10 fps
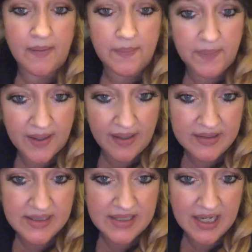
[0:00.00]

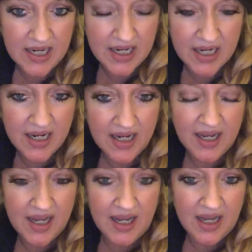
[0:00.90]
but
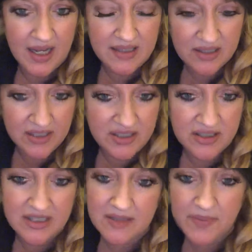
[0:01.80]
it's good
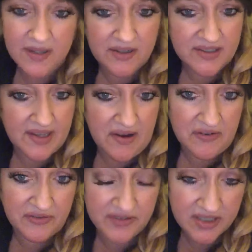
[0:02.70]
just to be
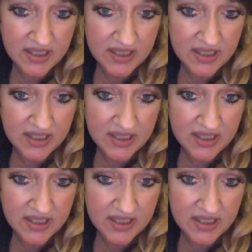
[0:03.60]
yourself.